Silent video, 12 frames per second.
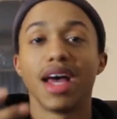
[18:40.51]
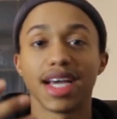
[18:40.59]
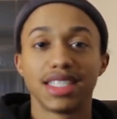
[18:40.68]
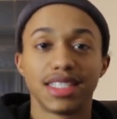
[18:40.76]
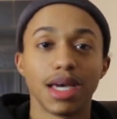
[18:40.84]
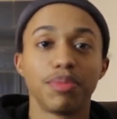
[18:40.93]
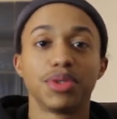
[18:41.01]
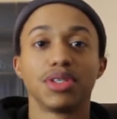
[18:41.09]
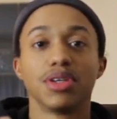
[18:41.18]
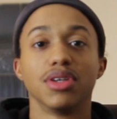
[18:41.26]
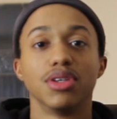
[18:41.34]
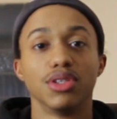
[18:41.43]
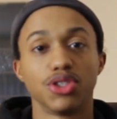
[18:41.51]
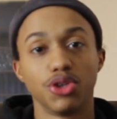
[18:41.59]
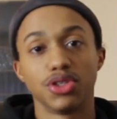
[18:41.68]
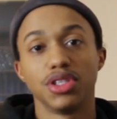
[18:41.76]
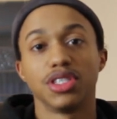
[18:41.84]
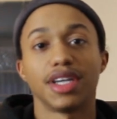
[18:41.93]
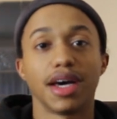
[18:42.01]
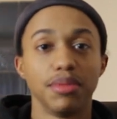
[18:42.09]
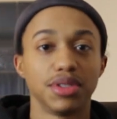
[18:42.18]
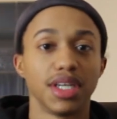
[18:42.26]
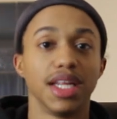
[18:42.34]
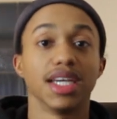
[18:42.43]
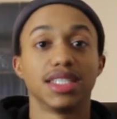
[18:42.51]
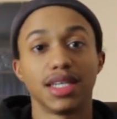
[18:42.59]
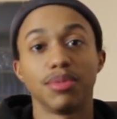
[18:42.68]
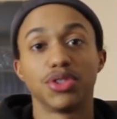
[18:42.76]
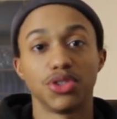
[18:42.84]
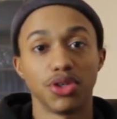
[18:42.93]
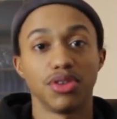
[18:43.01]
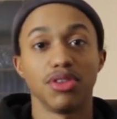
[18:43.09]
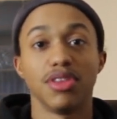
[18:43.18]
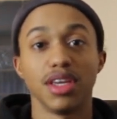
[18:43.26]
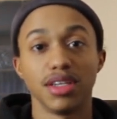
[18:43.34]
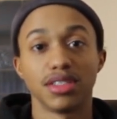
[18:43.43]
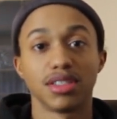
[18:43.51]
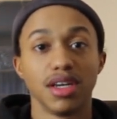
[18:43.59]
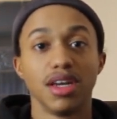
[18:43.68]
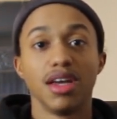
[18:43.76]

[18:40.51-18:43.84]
accept certain times and accept certain things.